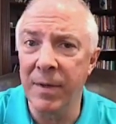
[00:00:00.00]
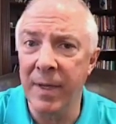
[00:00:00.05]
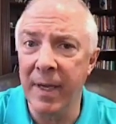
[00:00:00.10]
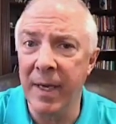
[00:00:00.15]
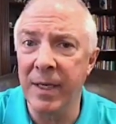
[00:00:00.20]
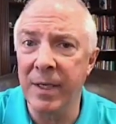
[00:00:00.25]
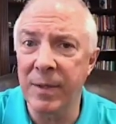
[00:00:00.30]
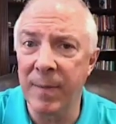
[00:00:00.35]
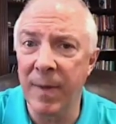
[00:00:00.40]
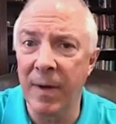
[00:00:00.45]
they
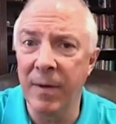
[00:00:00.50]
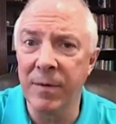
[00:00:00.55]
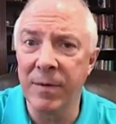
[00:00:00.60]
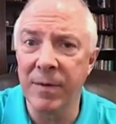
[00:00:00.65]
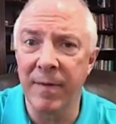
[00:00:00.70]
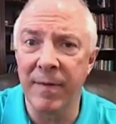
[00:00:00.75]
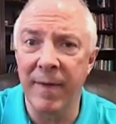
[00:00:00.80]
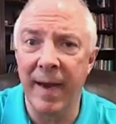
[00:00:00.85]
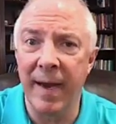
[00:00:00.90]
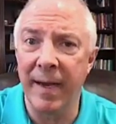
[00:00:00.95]
expose
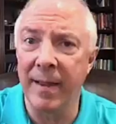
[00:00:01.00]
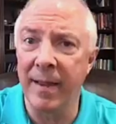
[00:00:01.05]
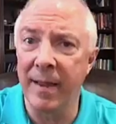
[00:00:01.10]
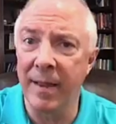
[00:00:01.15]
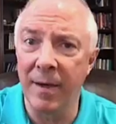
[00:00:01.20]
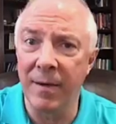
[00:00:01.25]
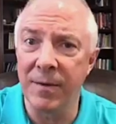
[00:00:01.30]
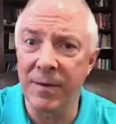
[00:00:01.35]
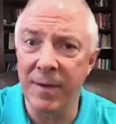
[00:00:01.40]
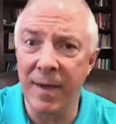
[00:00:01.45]
the fact that
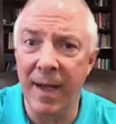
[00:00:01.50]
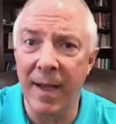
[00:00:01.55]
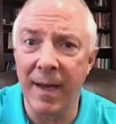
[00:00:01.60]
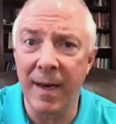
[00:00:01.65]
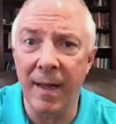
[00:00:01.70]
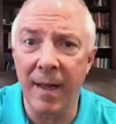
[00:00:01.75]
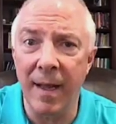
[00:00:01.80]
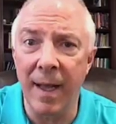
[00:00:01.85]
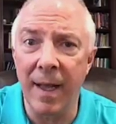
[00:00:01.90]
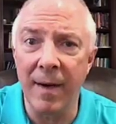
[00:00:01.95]
there's not
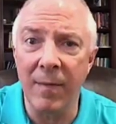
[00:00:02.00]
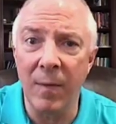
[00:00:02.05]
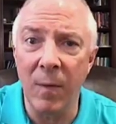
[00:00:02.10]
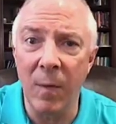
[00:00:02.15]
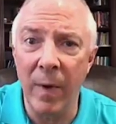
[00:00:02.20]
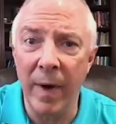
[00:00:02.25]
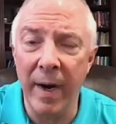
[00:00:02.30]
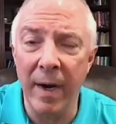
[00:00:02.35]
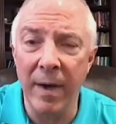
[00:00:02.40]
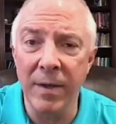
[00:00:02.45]
a lot of
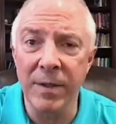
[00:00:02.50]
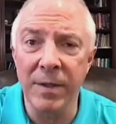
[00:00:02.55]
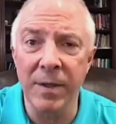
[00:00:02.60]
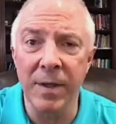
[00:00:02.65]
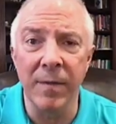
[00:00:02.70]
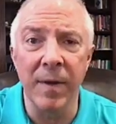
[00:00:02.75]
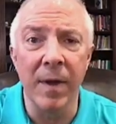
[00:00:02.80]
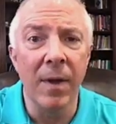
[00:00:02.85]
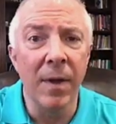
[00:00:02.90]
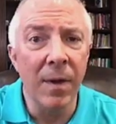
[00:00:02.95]
awareness
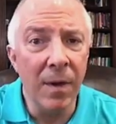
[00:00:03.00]
of